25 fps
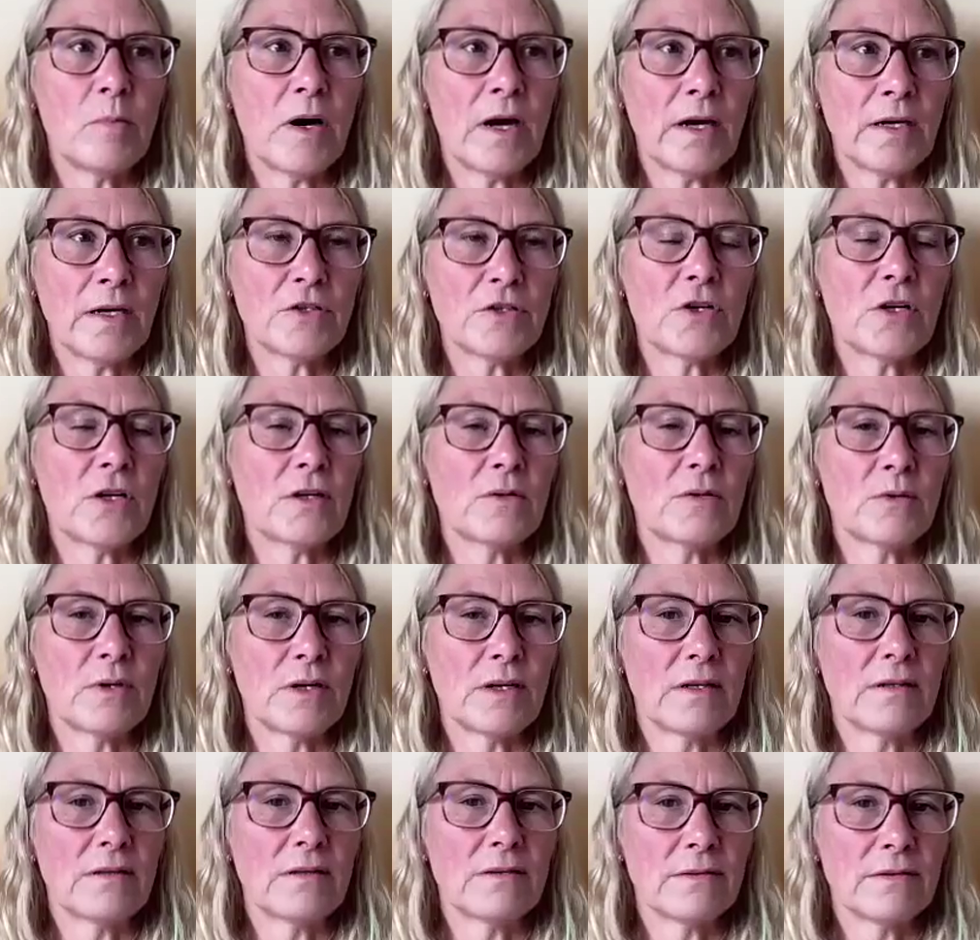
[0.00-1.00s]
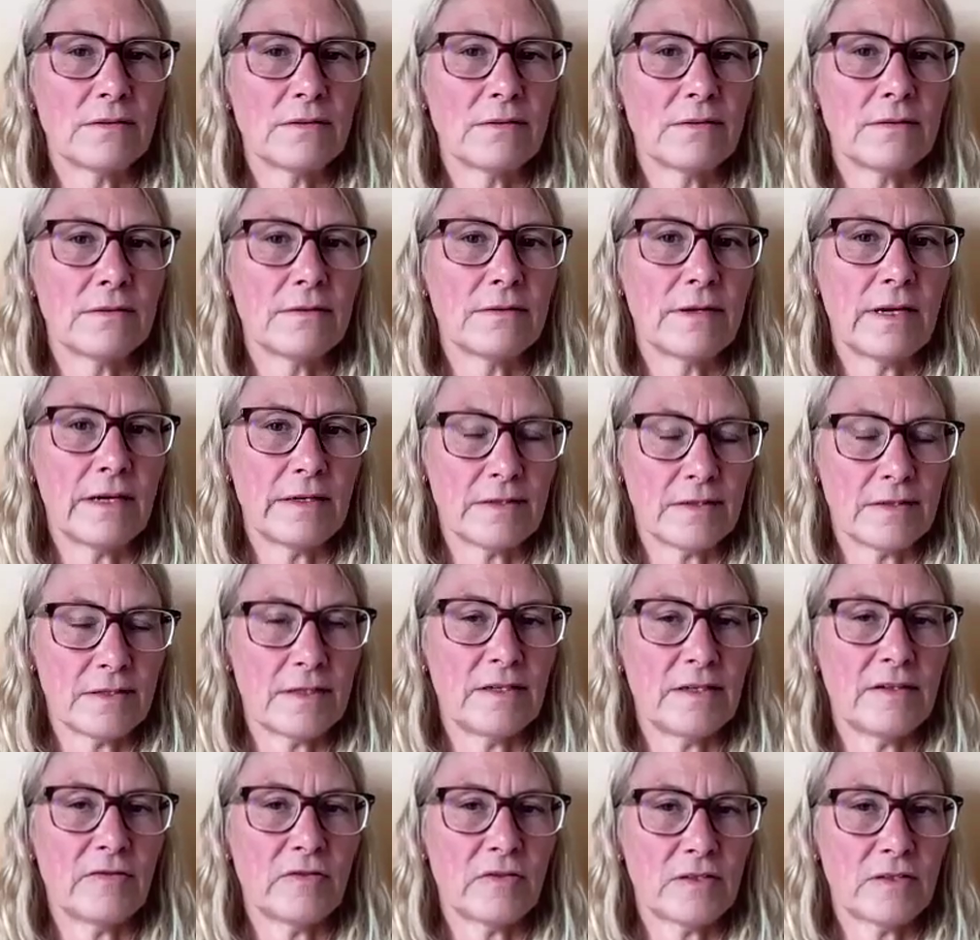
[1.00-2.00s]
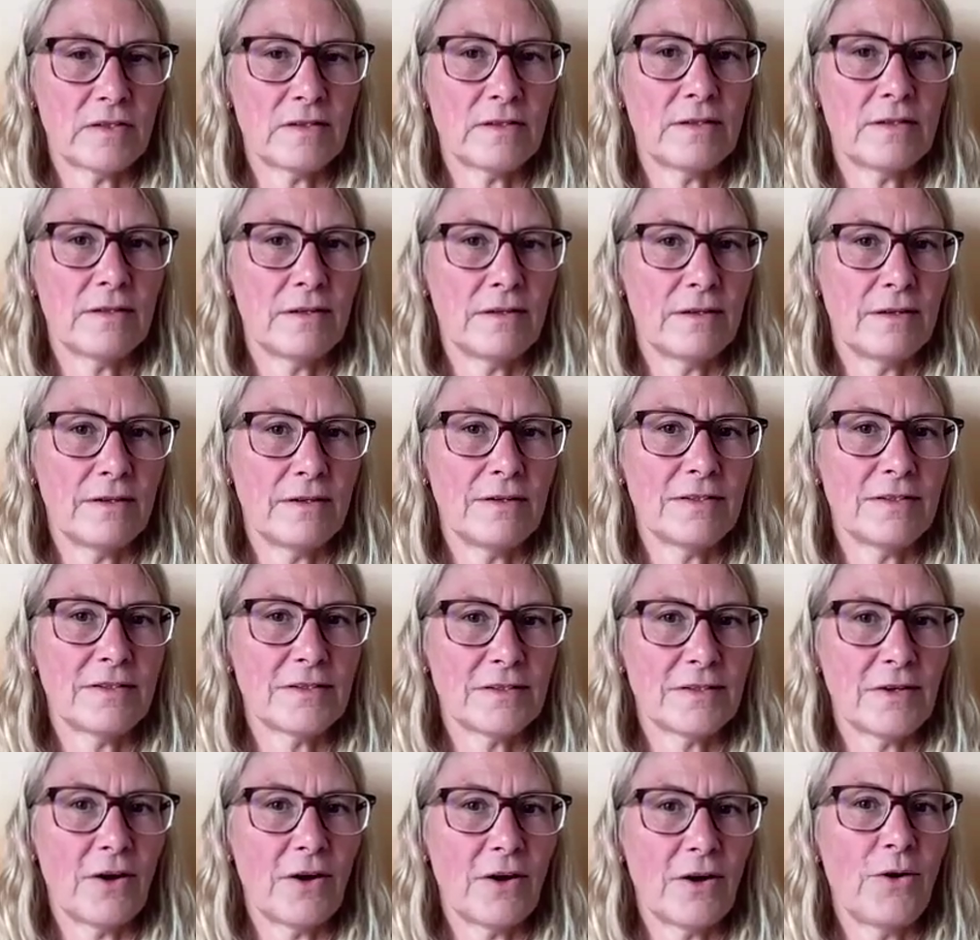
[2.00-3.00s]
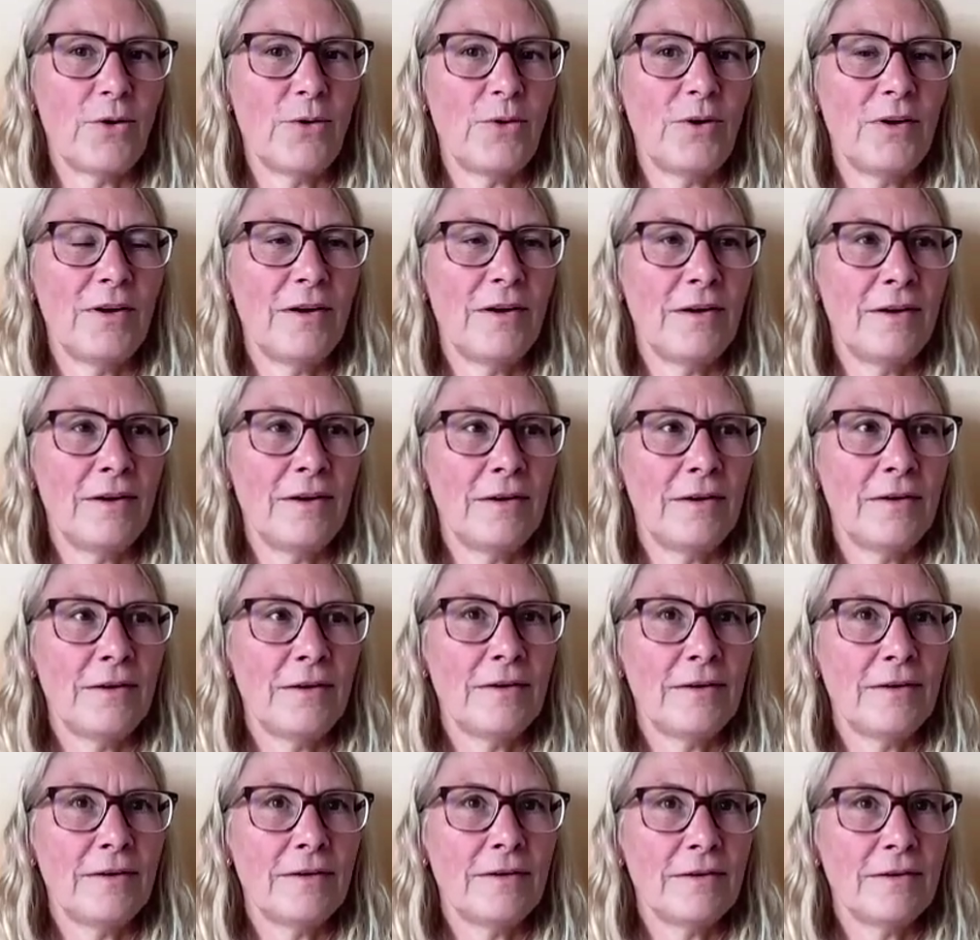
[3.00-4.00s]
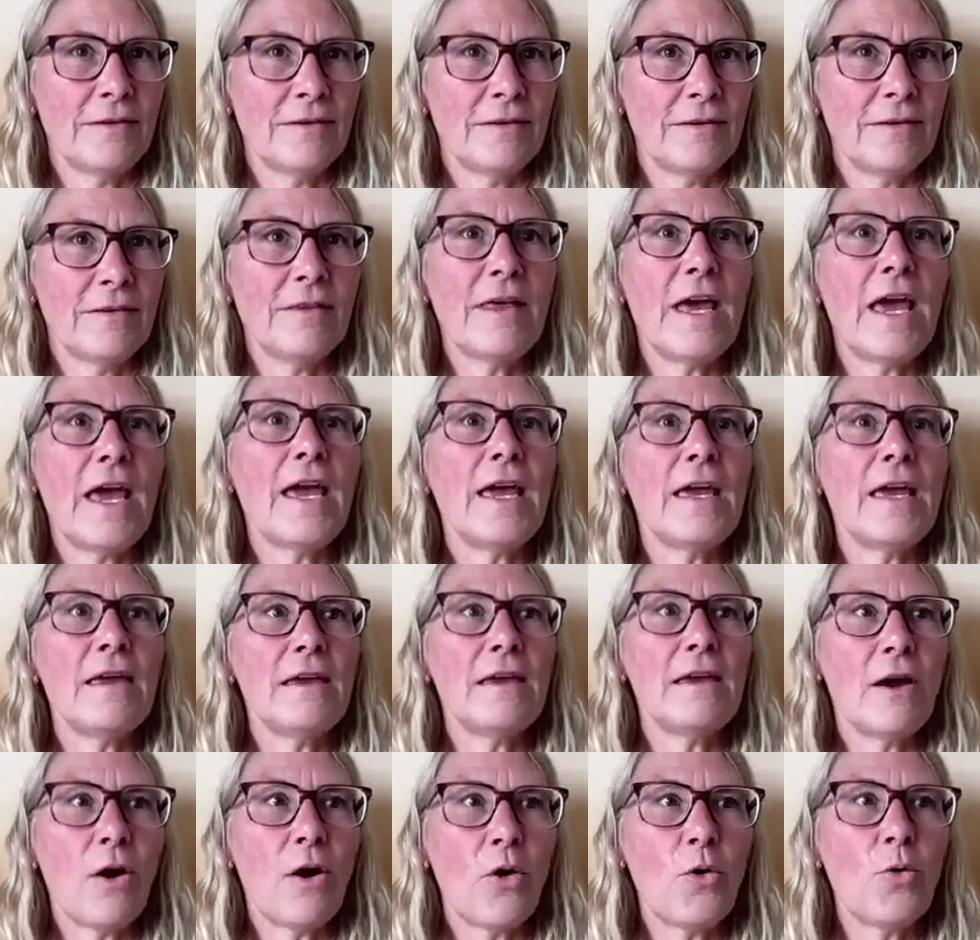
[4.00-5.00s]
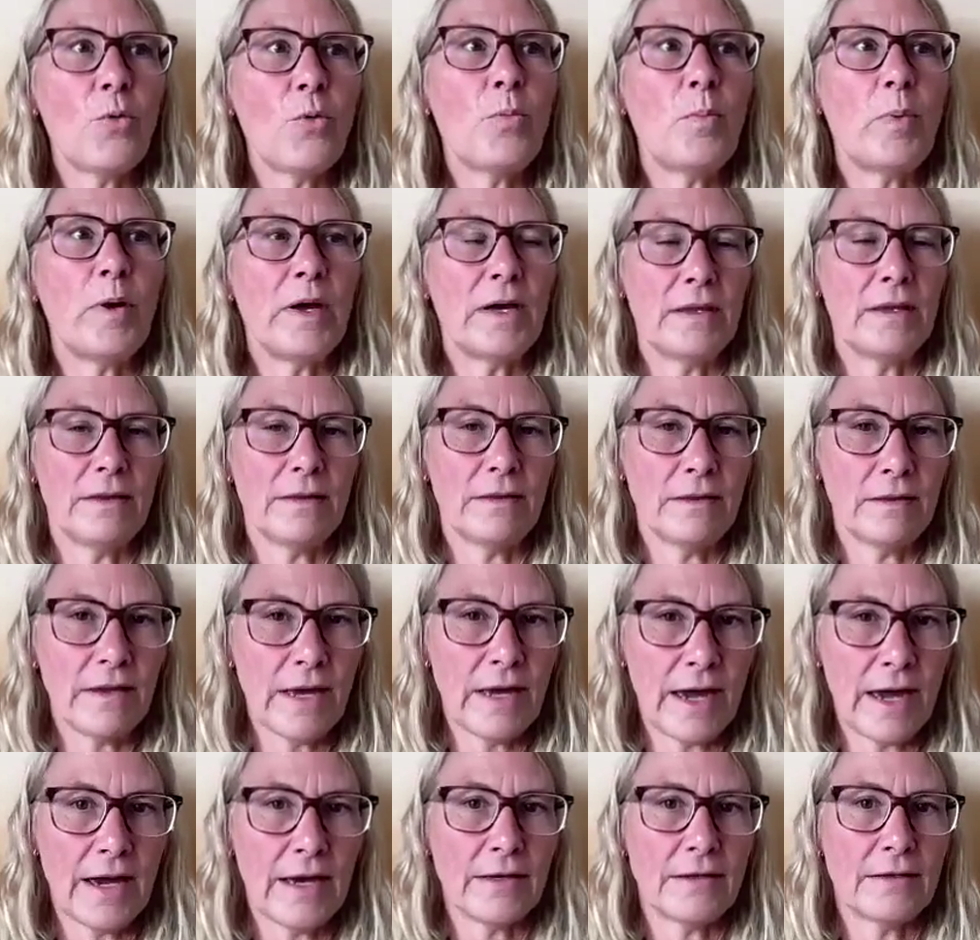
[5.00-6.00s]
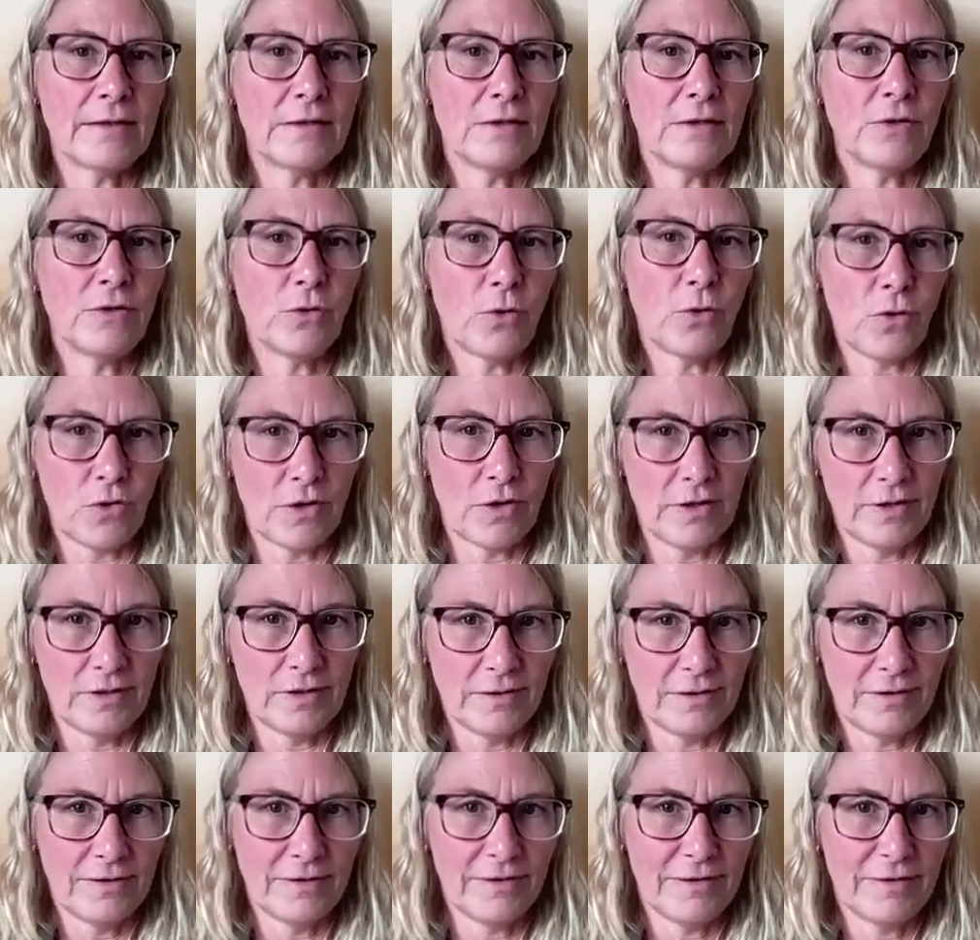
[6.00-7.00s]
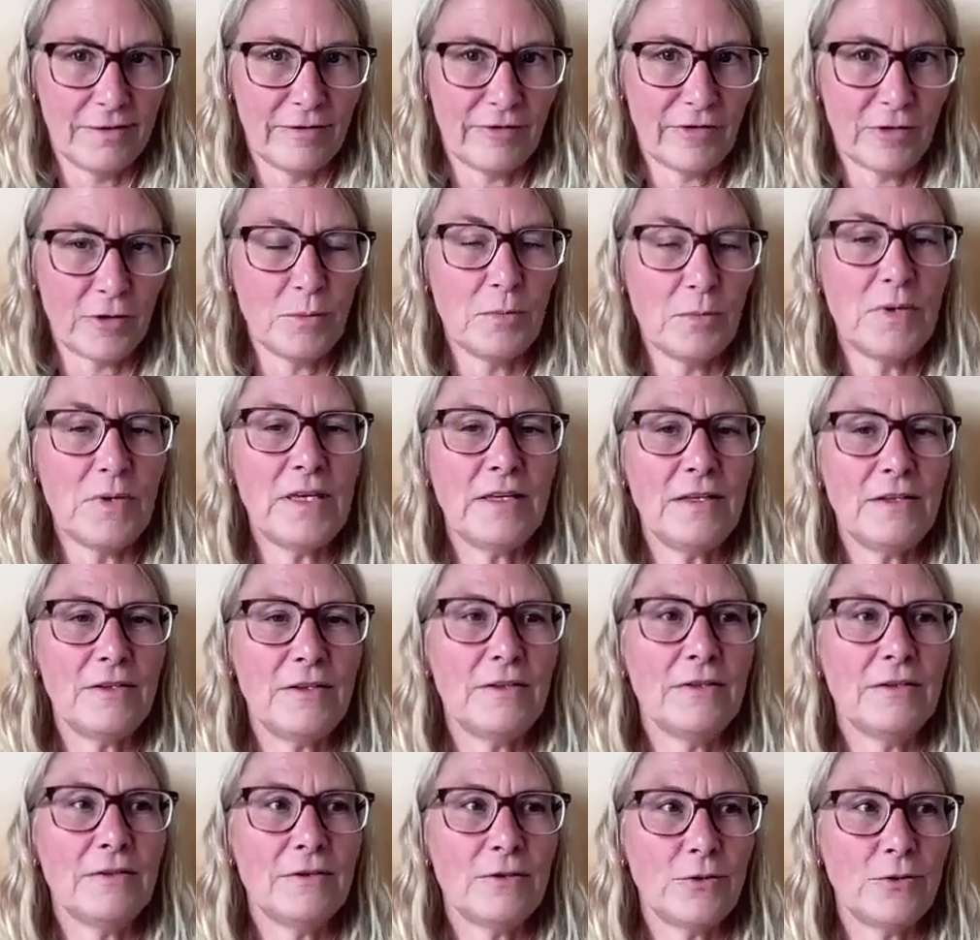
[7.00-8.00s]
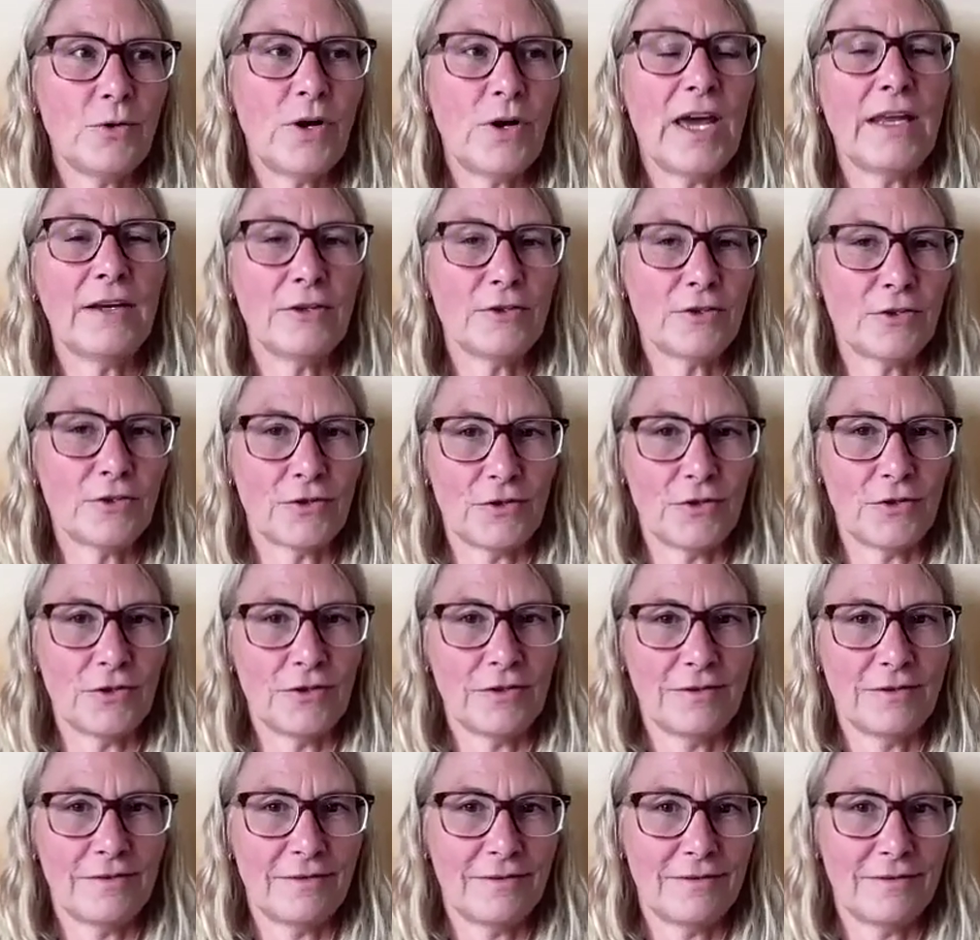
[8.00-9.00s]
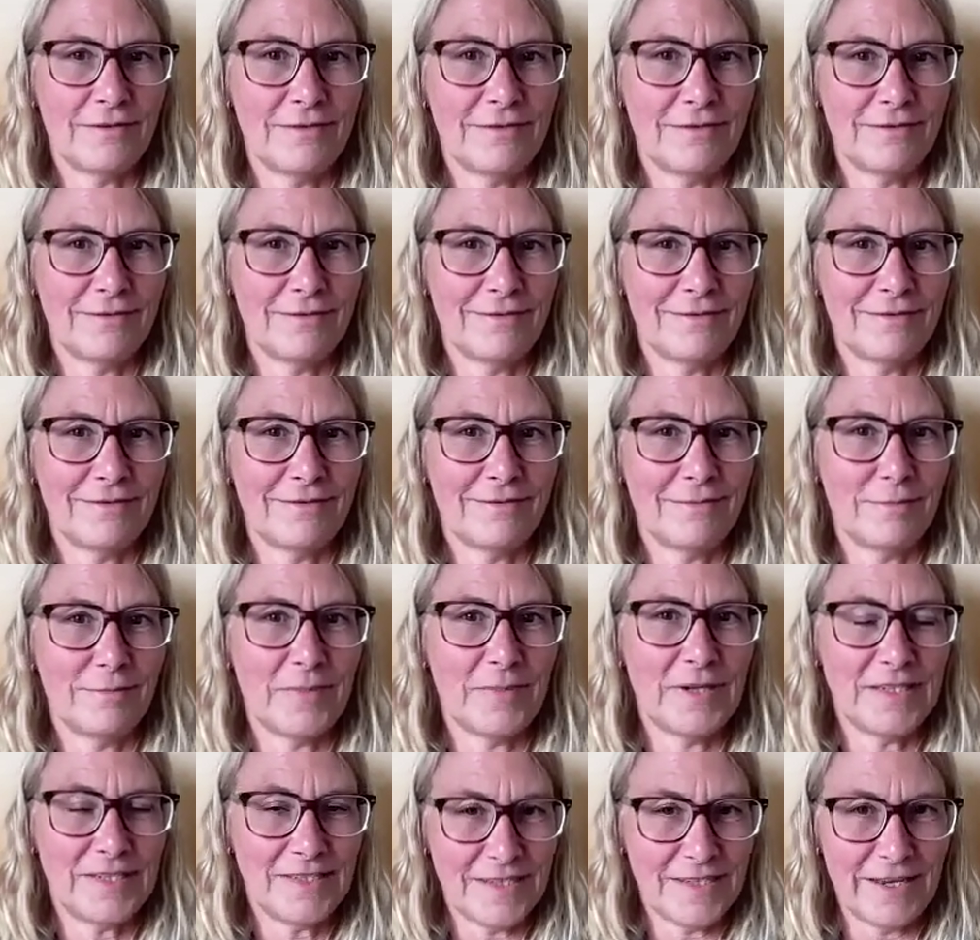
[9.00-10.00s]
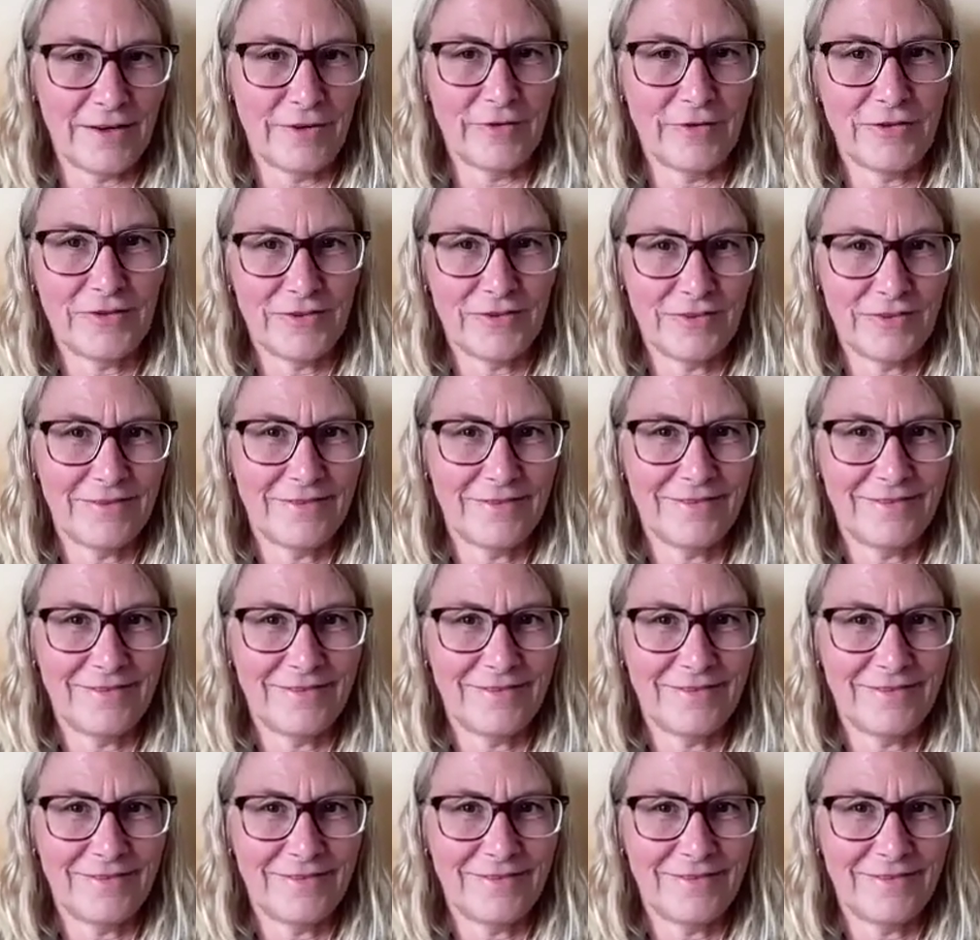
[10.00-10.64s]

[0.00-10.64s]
my children as gifts. So they opened that door for me to enter myself